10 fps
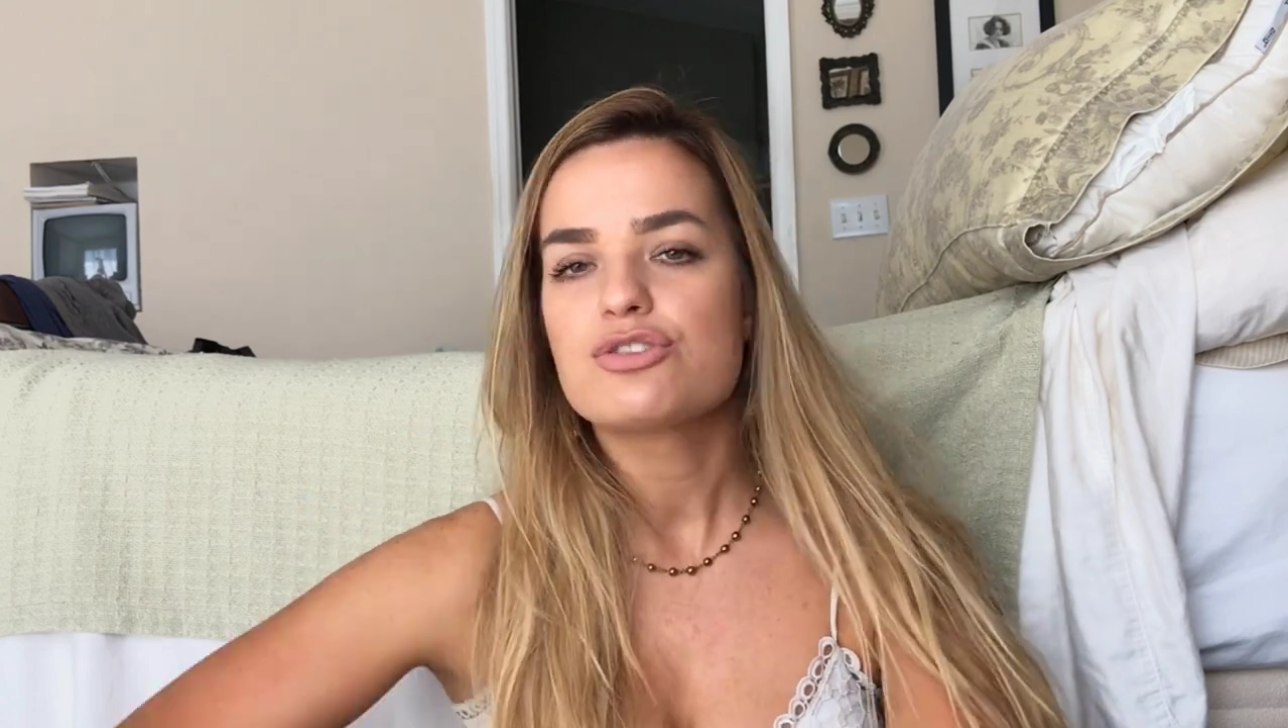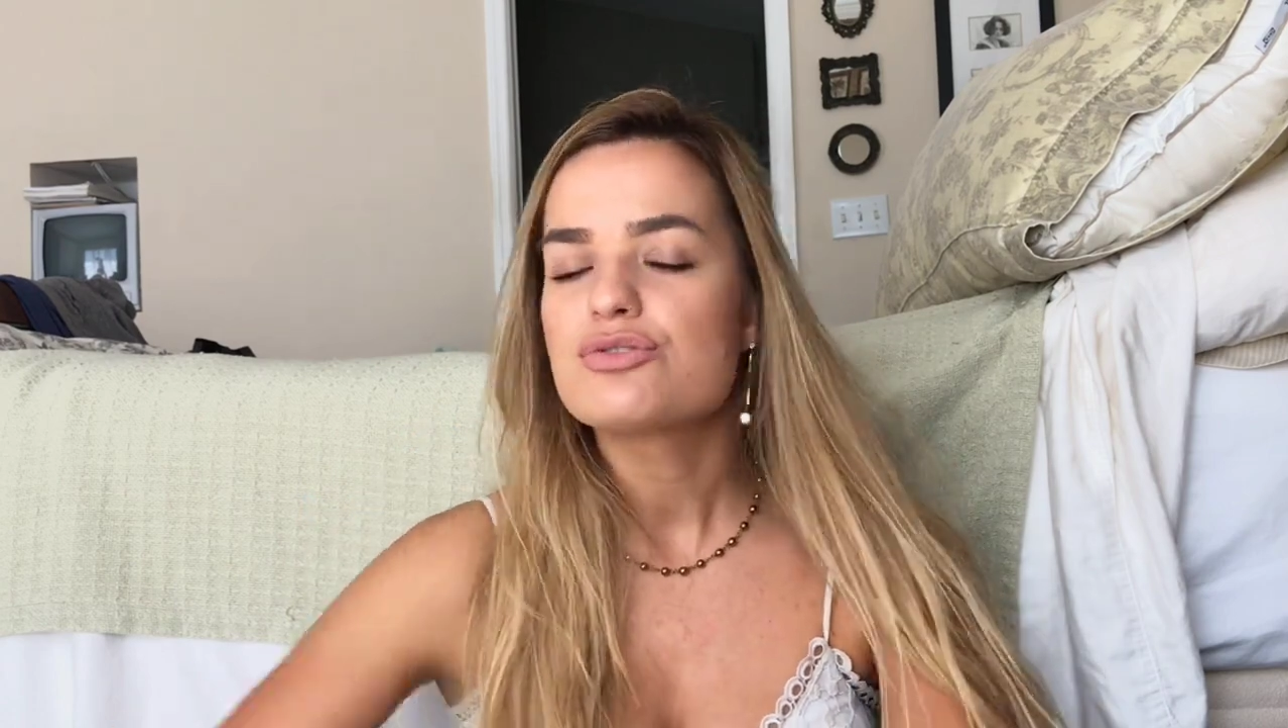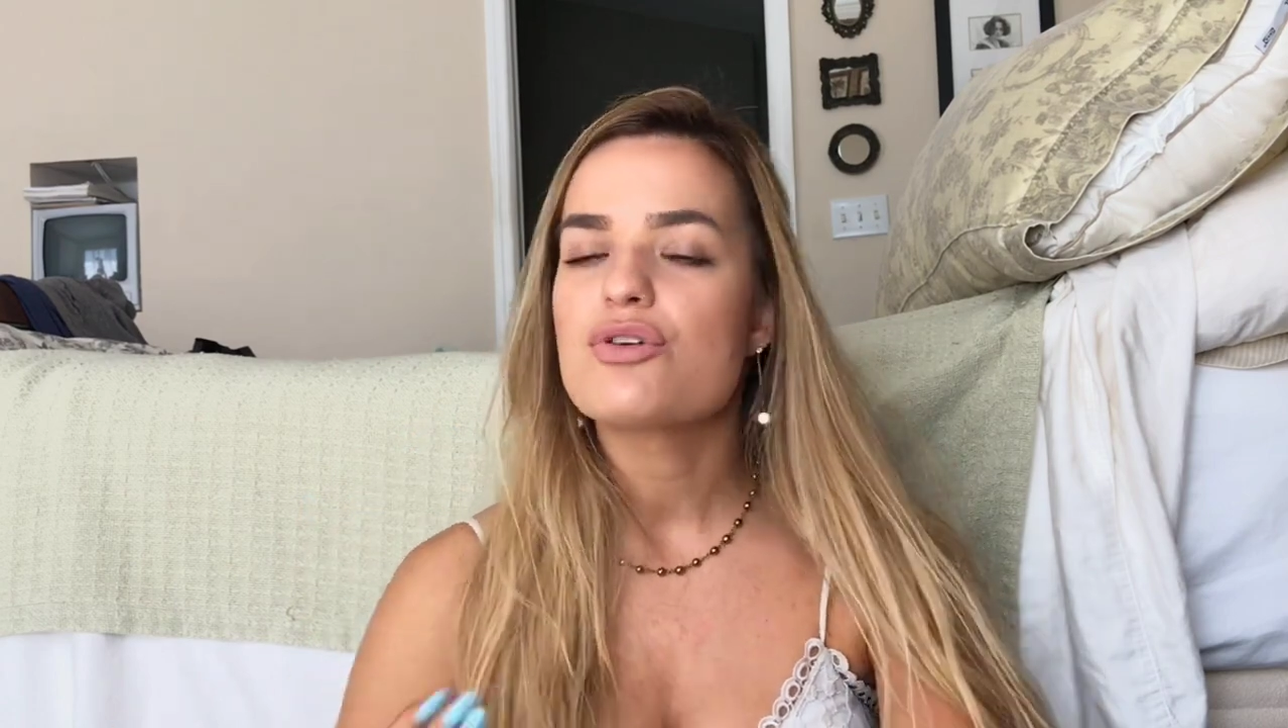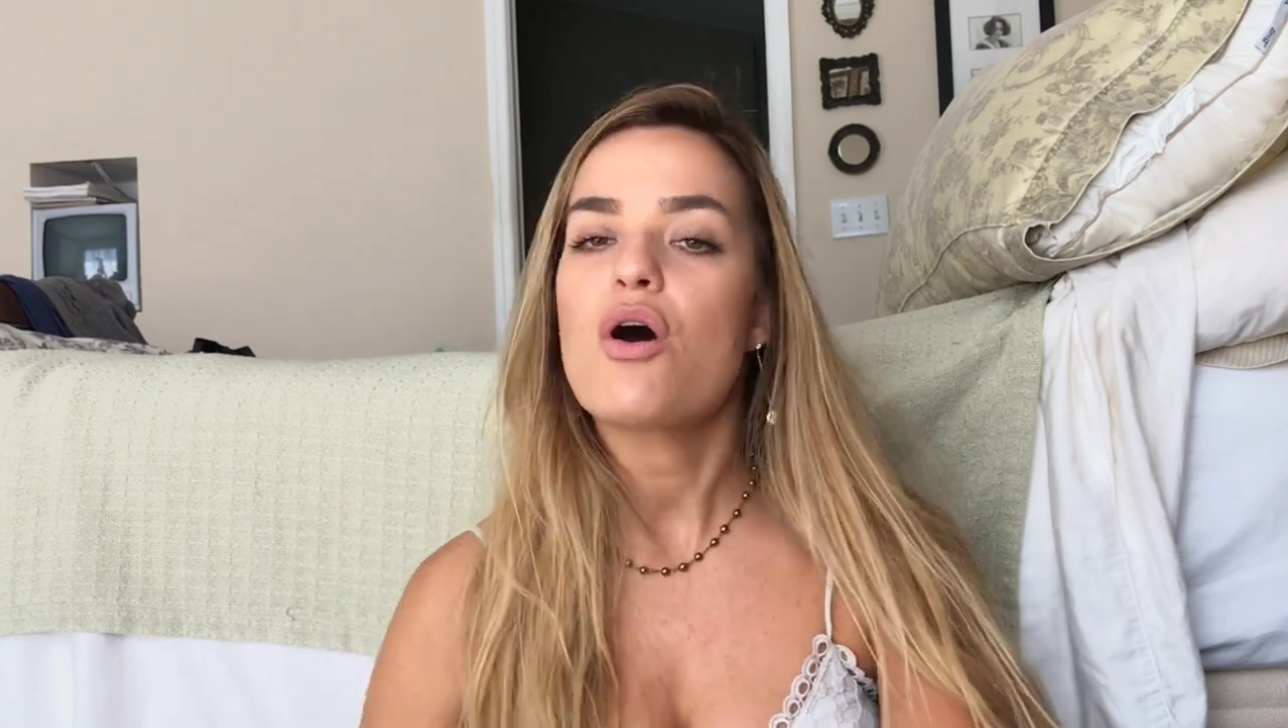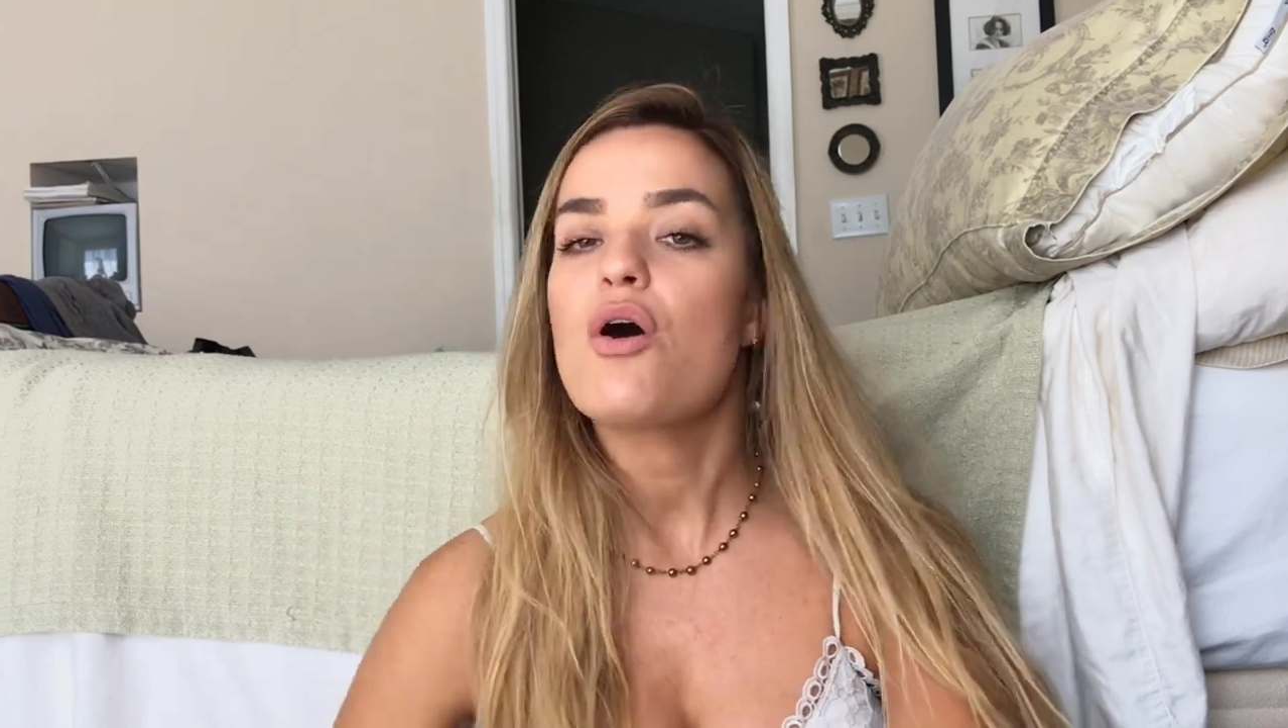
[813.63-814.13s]

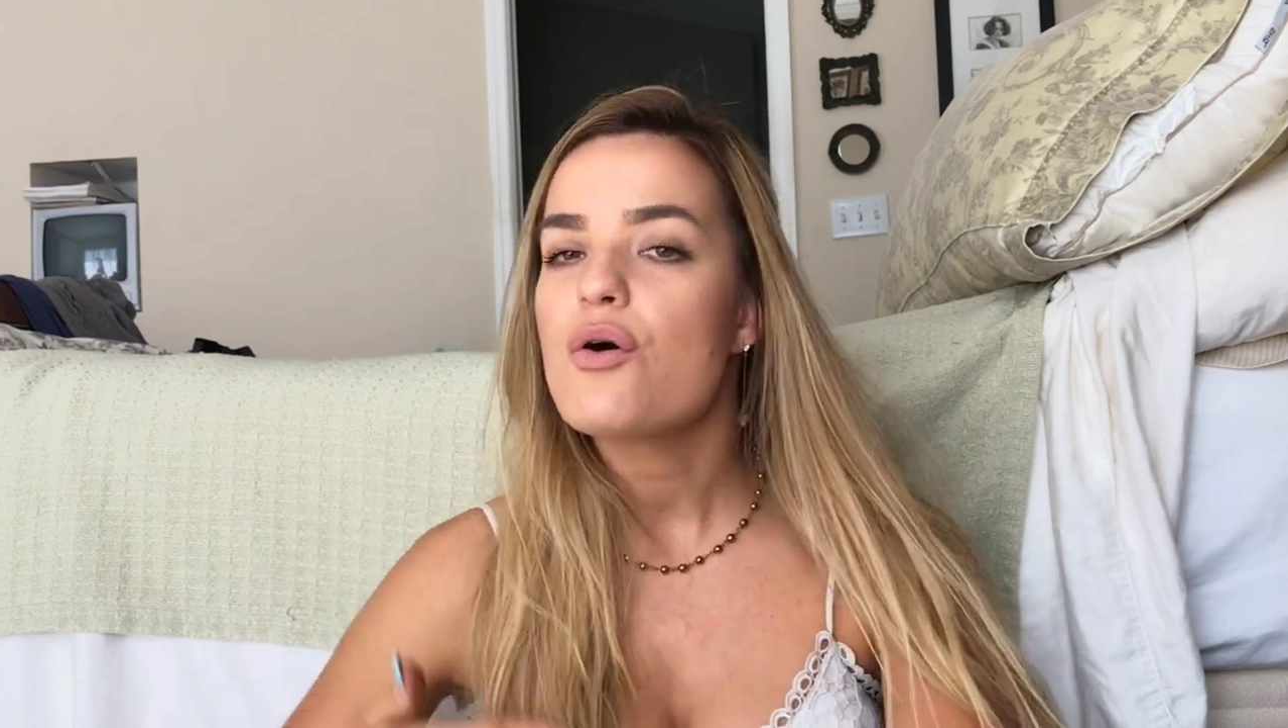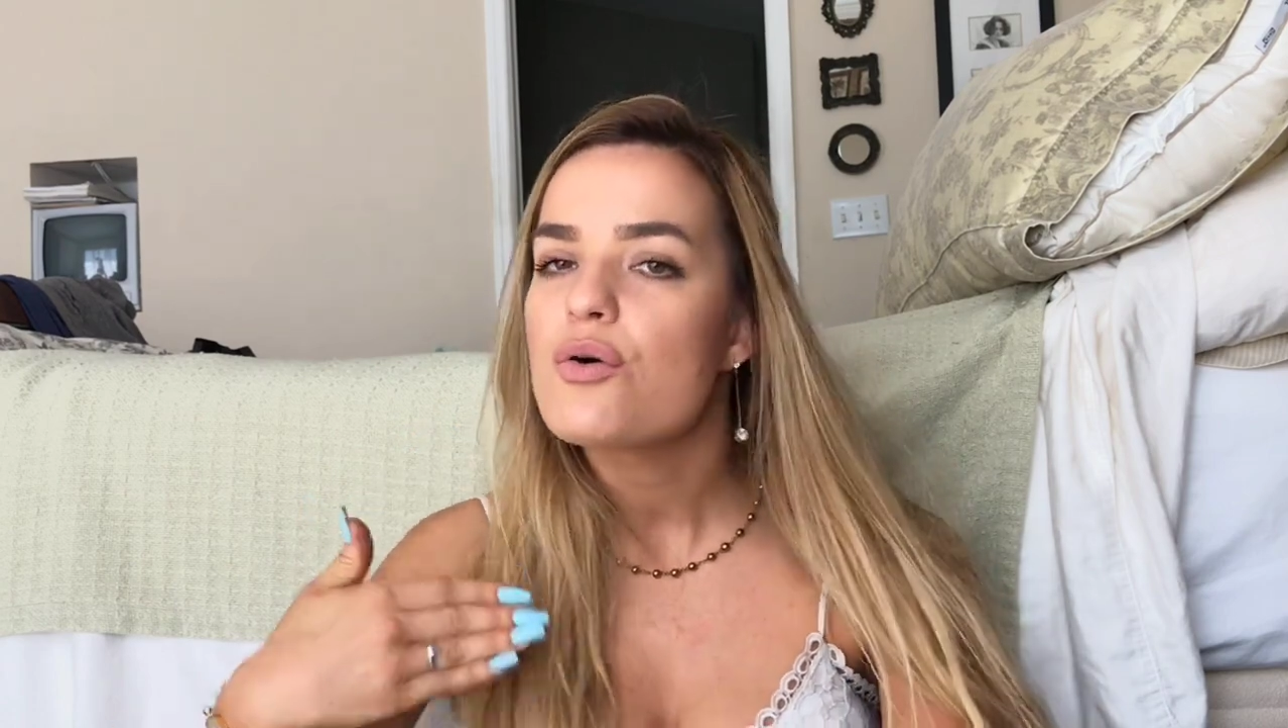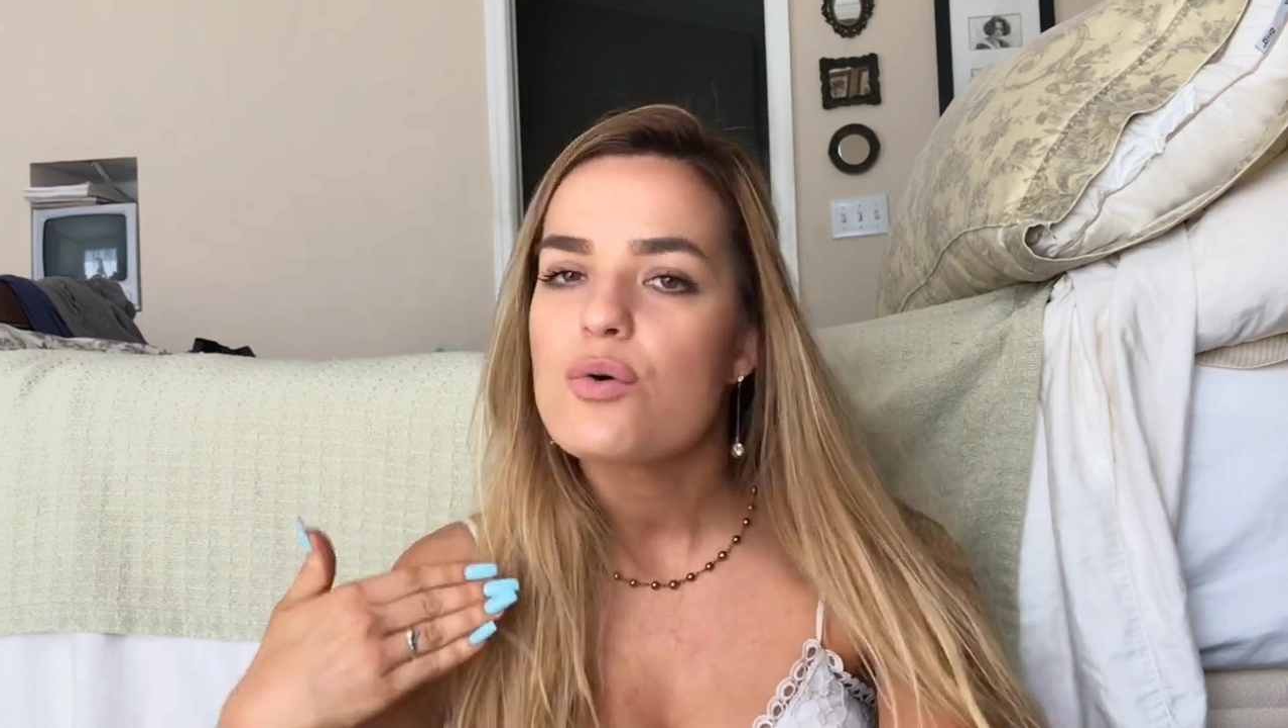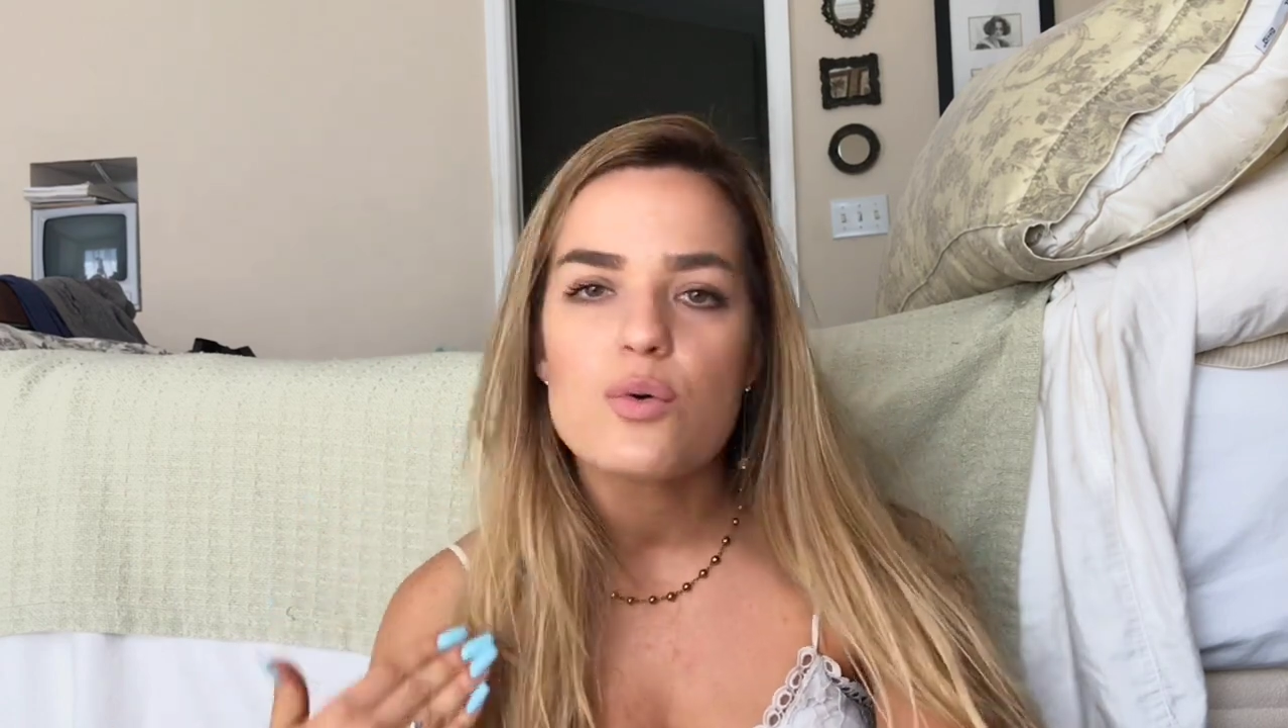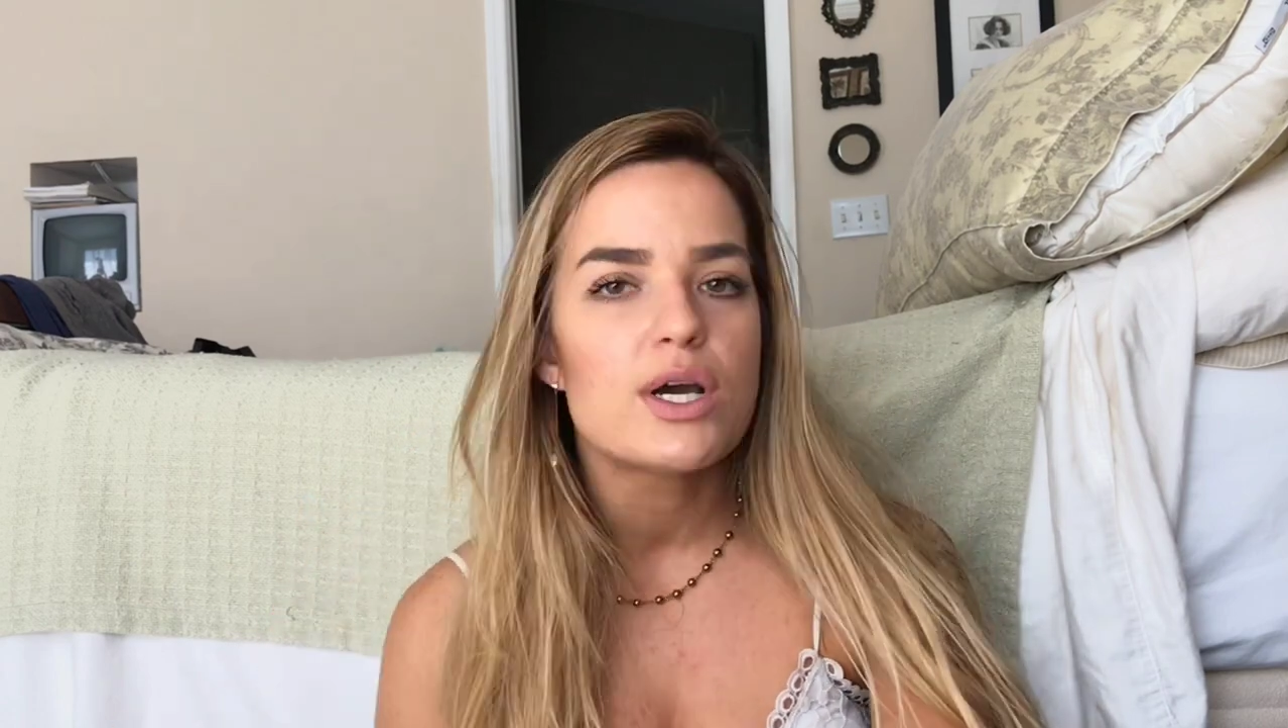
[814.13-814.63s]

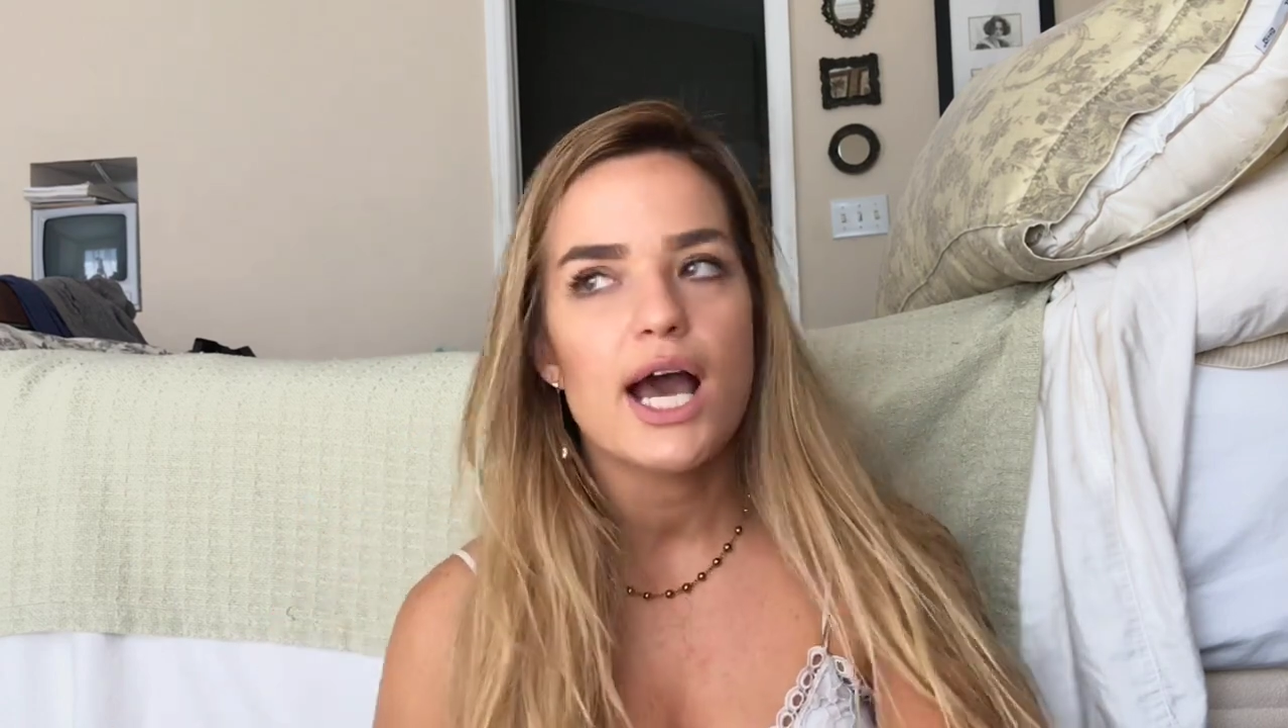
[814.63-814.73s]
so